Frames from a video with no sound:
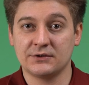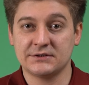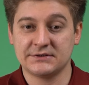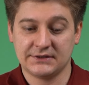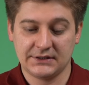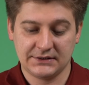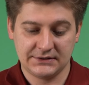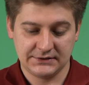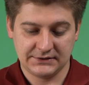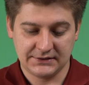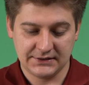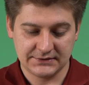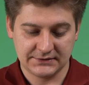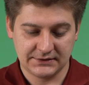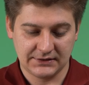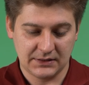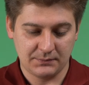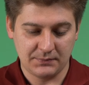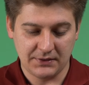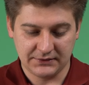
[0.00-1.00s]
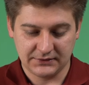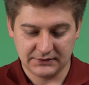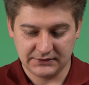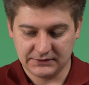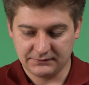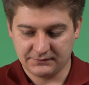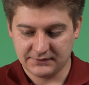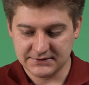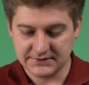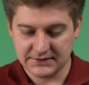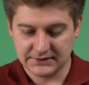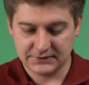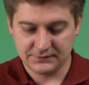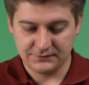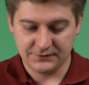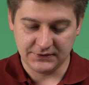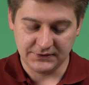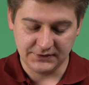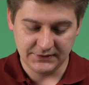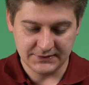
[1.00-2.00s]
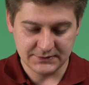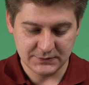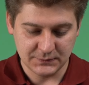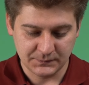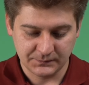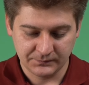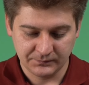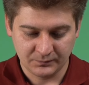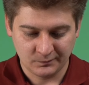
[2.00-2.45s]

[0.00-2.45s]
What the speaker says: we've reached the second stage of the stain